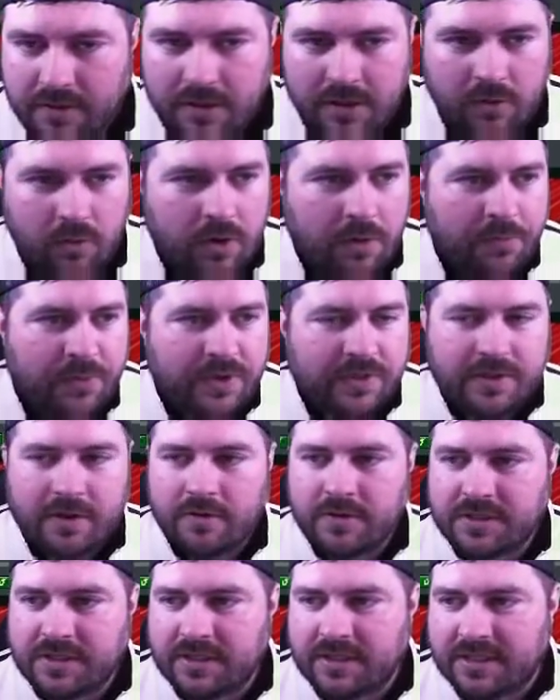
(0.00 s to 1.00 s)
You want to put
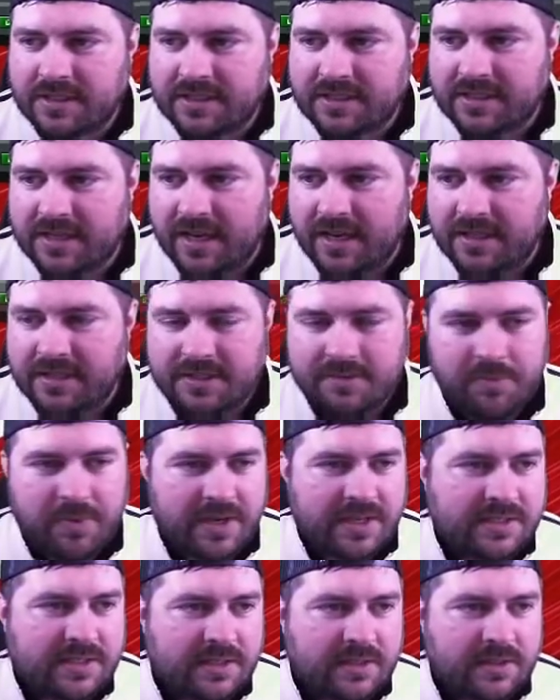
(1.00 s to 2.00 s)
those into sets
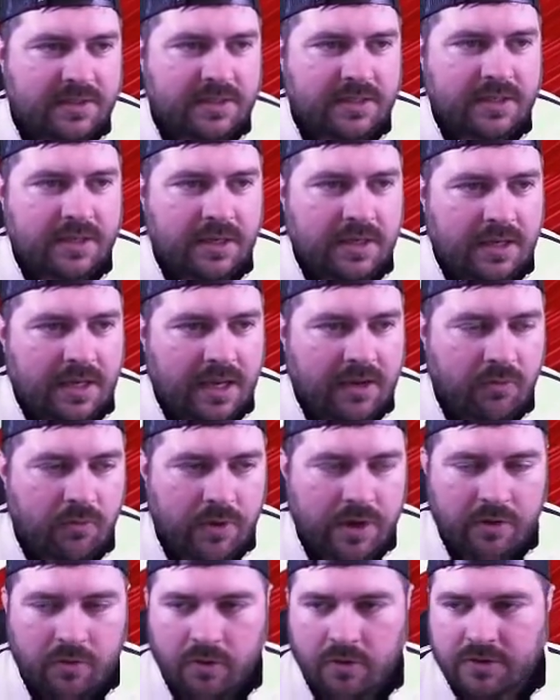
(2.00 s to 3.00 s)
basically and
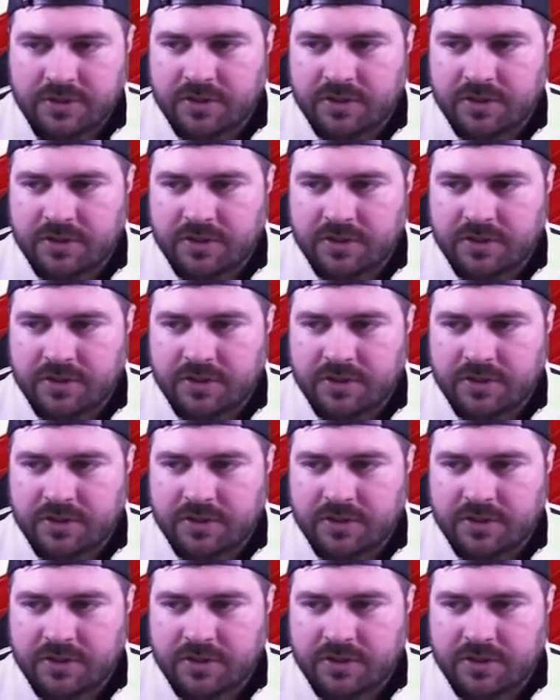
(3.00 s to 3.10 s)
re-roll.